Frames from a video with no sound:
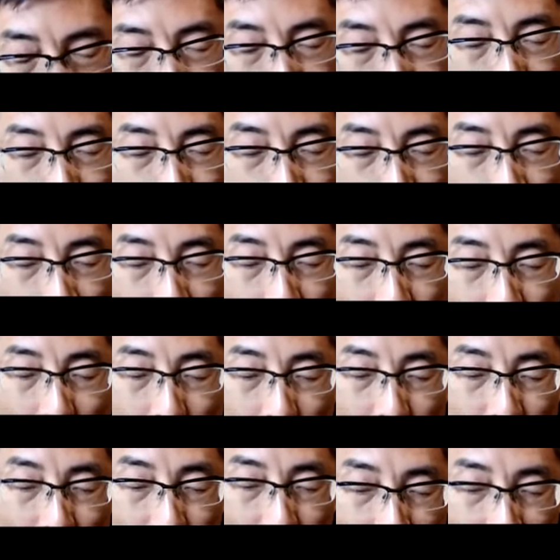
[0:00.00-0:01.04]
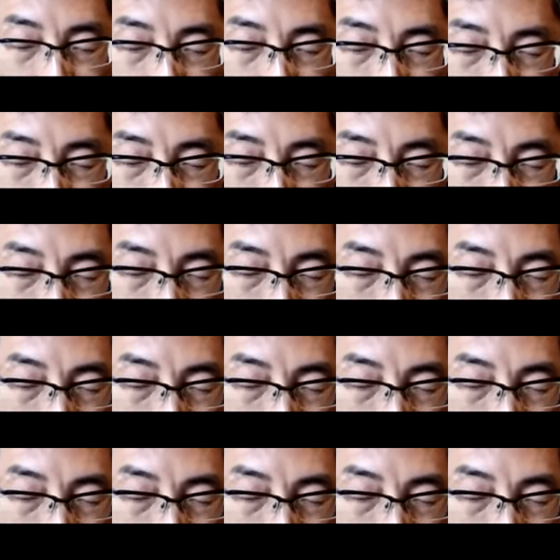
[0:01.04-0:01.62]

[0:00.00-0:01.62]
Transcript: Cycles of life,